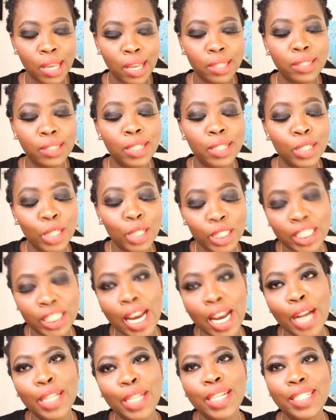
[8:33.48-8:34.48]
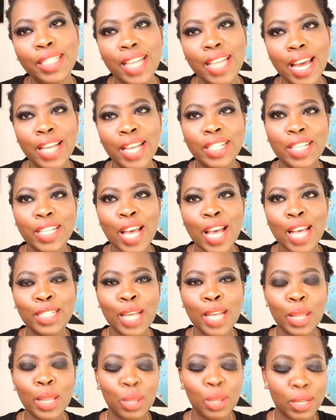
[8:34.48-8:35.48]
"Did you check the date?" I
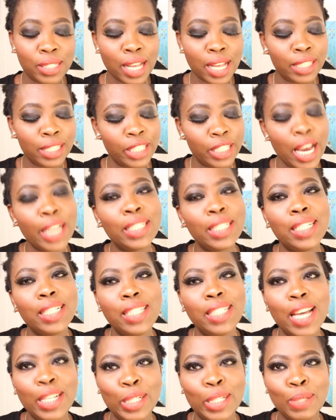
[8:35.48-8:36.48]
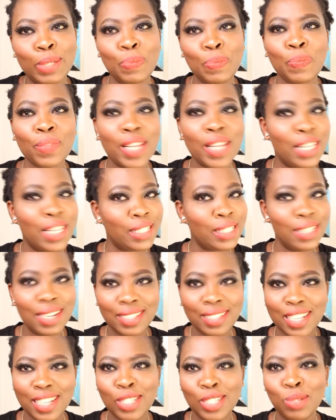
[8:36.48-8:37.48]
said, "No." He said, "Check the date. It's
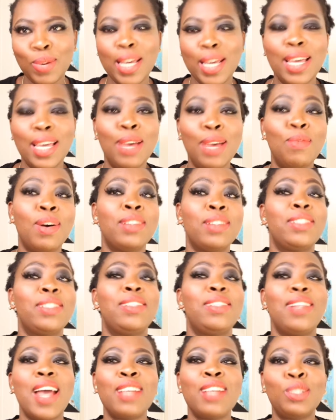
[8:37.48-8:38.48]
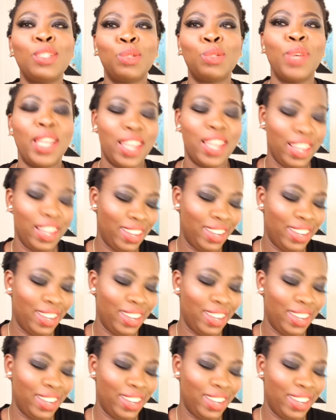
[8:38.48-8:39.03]
not this week. It was last week."